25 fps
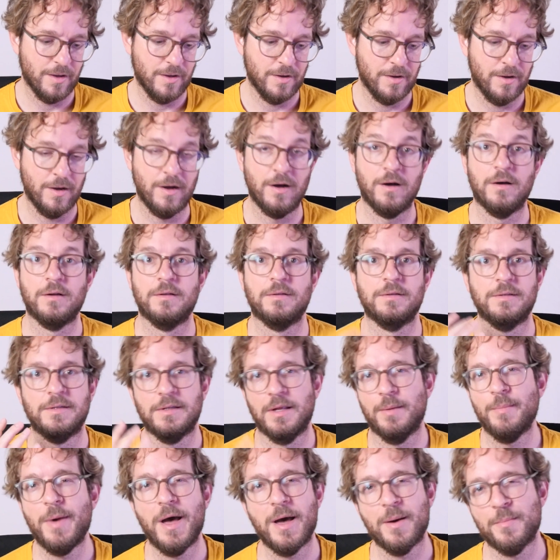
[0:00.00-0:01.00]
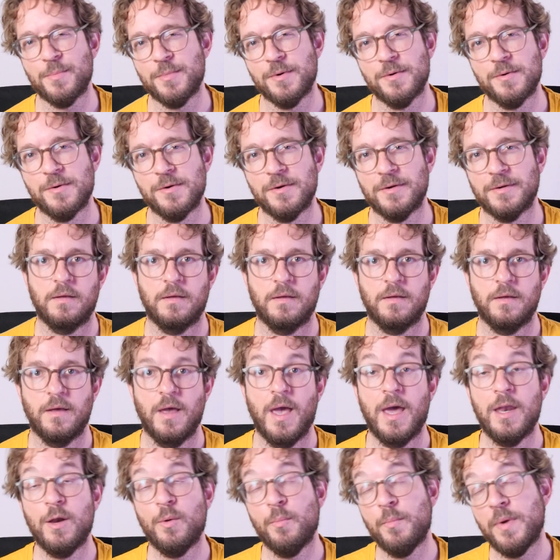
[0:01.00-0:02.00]
on the map.
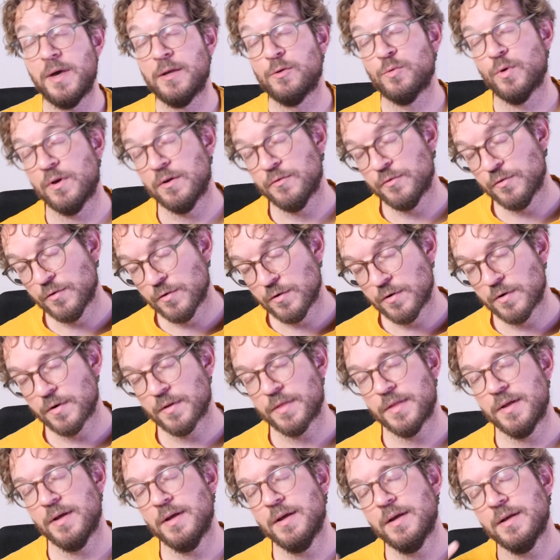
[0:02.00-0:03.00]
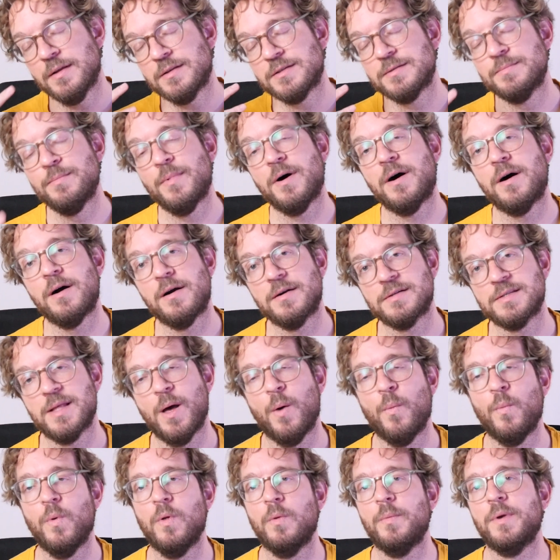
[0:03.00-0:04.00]
And on May 24th, it's Mars
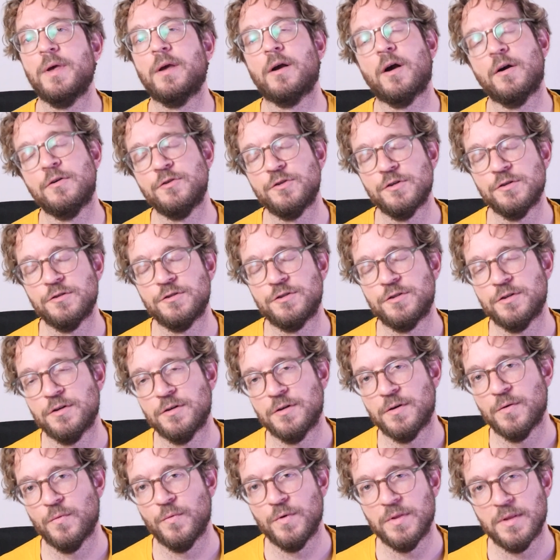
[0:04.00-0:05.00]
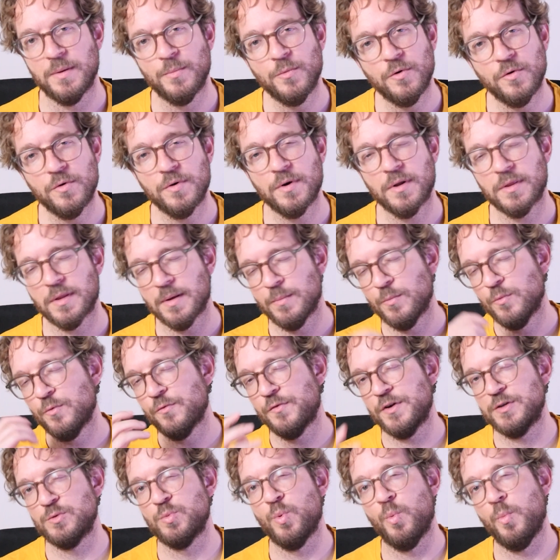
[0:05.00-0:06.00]
that will be in conjunction with the moon, and the moon
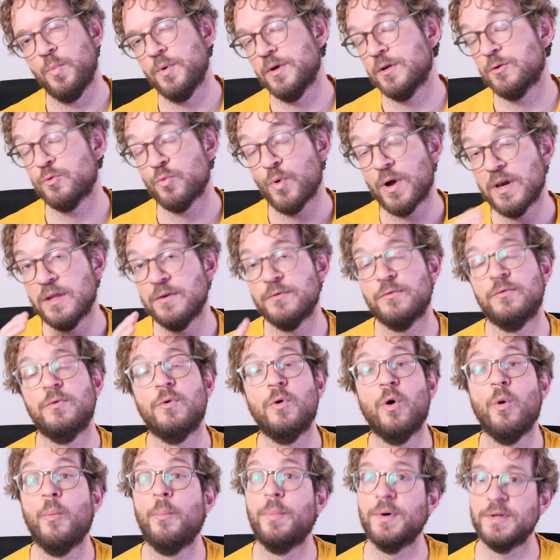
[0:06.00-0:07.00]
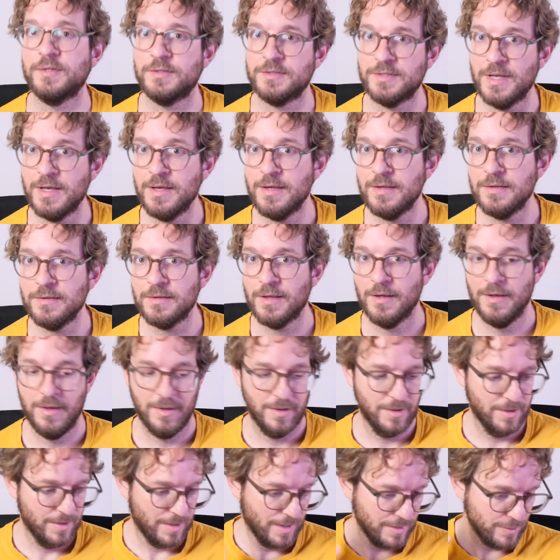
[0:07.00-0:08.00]
phase will be 24%,
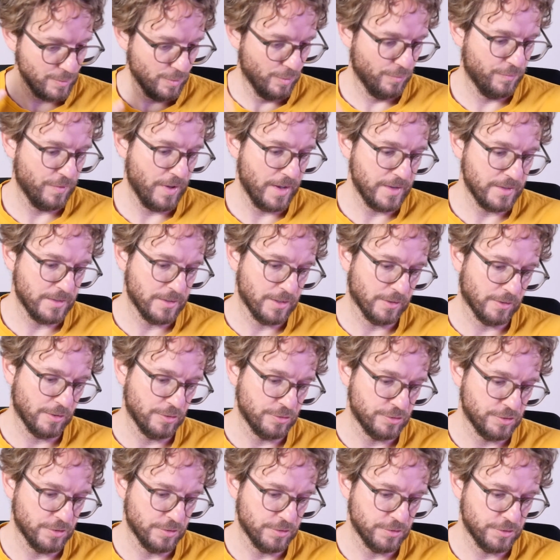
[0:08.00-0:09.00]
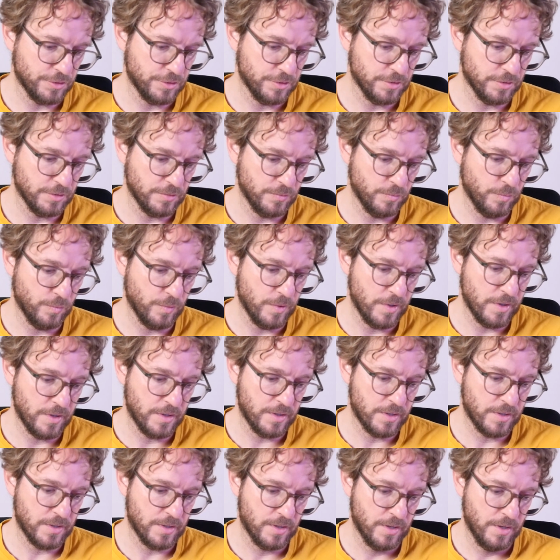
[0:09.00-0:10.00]
and you'll find the conjunction
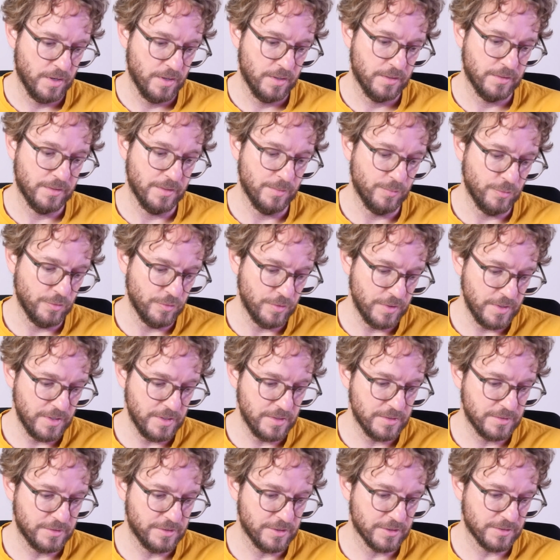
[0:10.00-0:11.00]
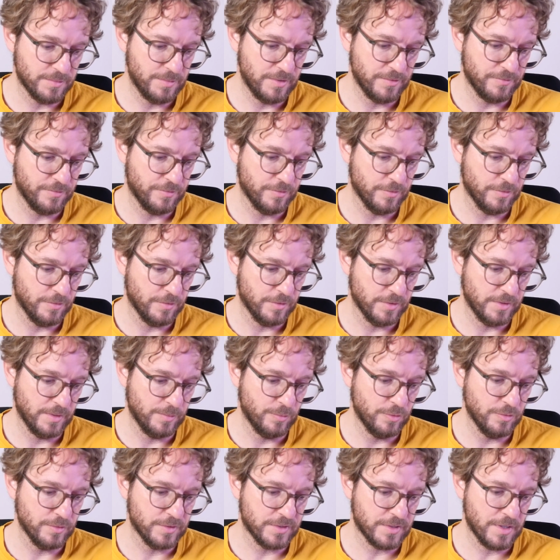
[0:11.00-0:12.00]
where the moon is just before the
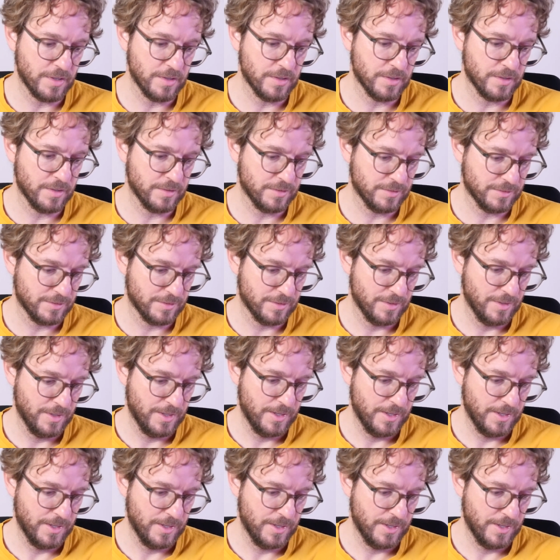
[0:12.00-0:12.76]
moon sets